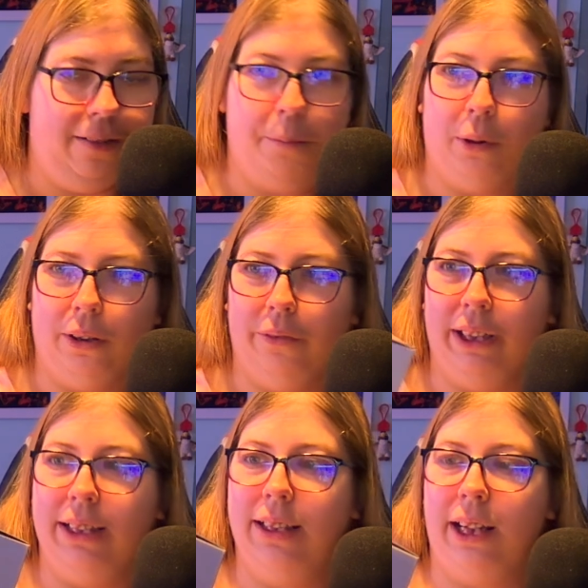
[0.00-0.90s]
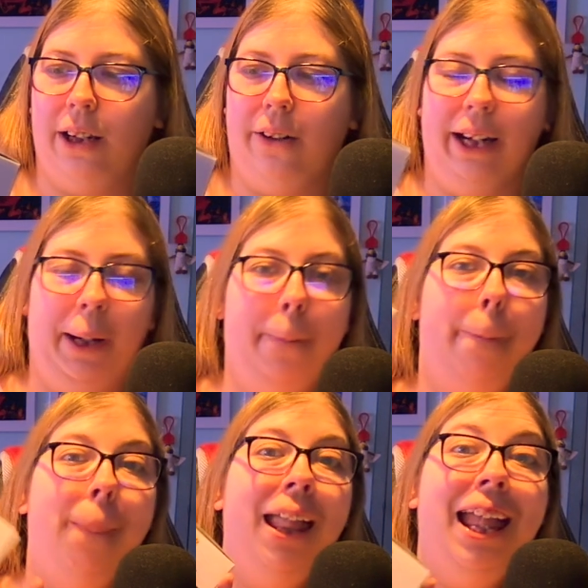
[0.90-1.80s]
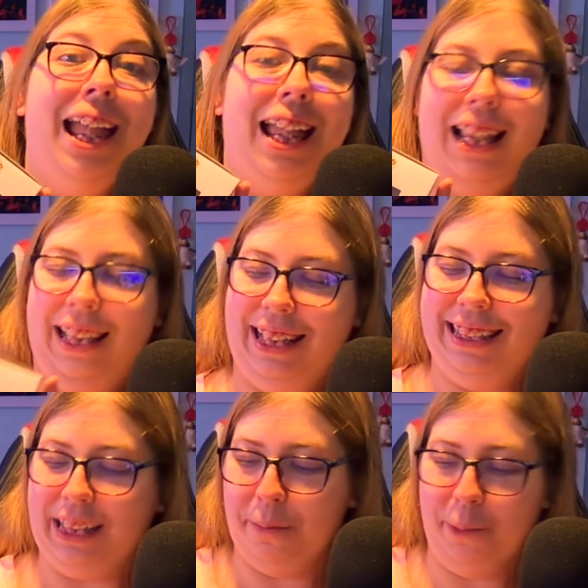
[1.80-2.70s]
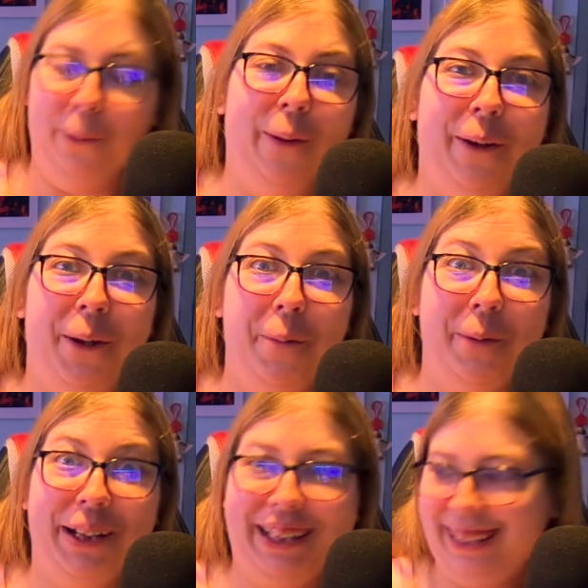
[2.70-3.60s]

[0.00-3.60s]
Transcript: Perfect. All right. Let's get Mulan open.